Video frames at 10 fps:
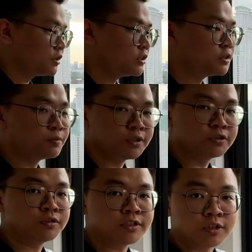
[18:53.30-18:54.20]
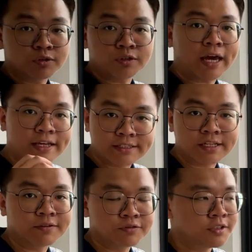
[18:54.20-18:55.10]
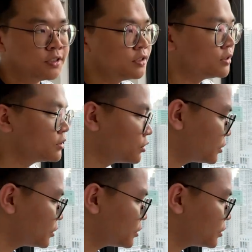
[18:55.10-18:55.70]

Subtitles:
This is pretty good. It also adds safety so